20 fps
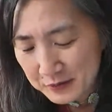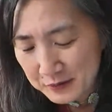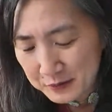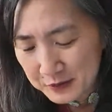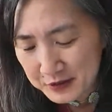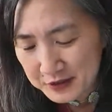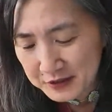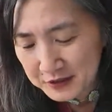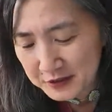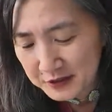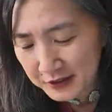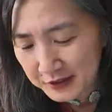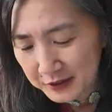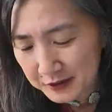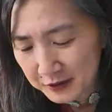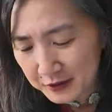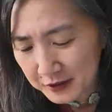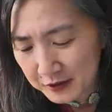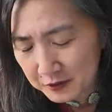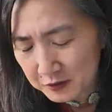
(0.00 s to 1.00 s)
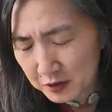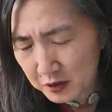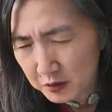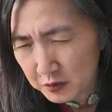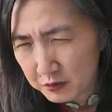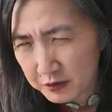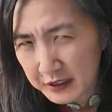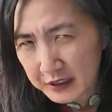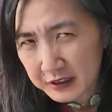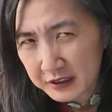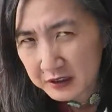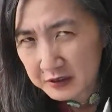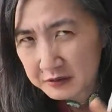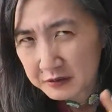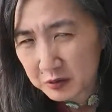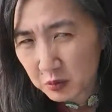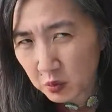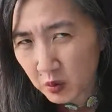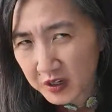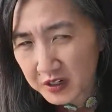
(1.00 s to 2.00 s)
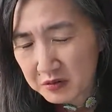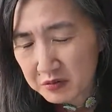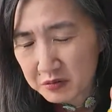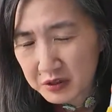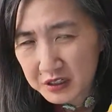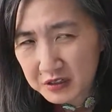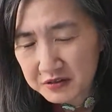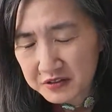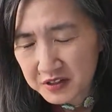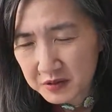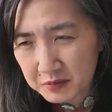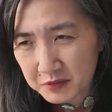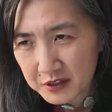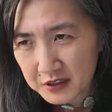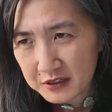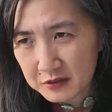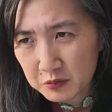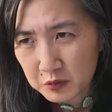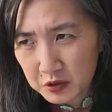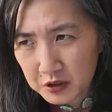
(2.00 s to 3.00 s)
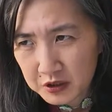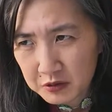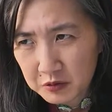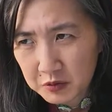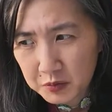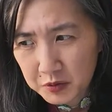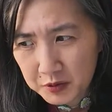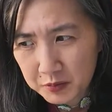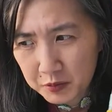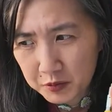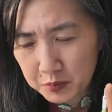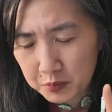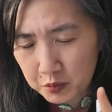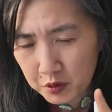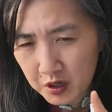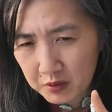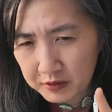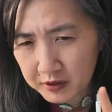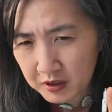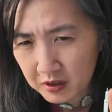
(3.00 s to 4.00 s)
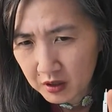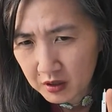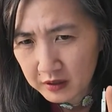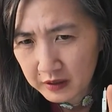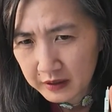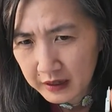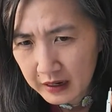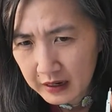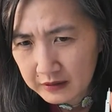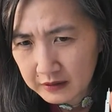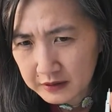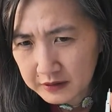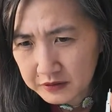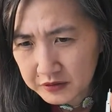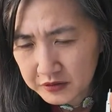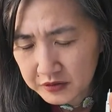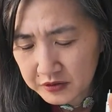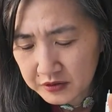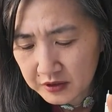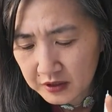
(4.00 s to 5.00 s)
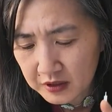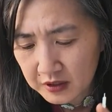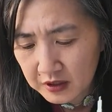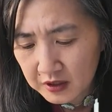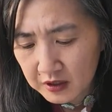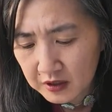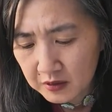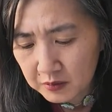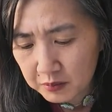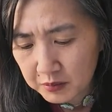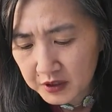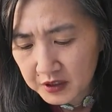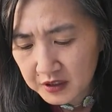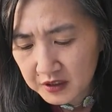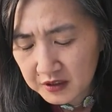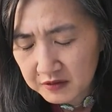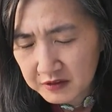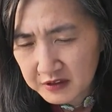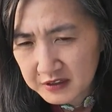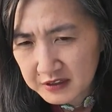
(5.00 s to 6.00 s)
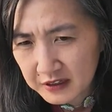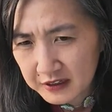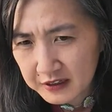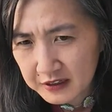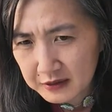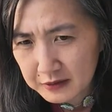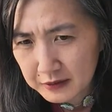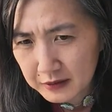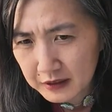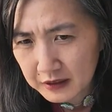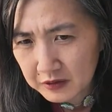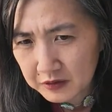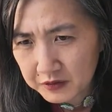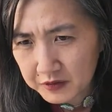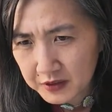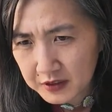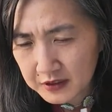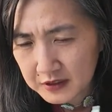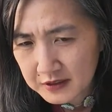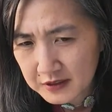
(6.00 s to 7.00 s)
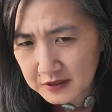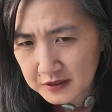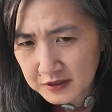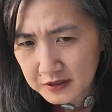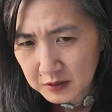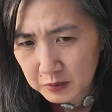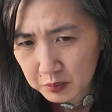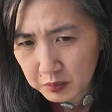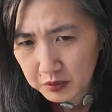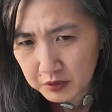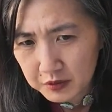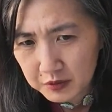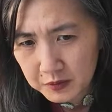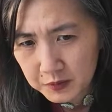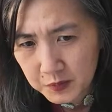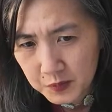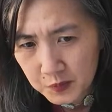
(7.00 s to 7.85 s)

It's like a one ring of something. It would be probably called a calyx. But if it's like a leaf, then it's a sepal.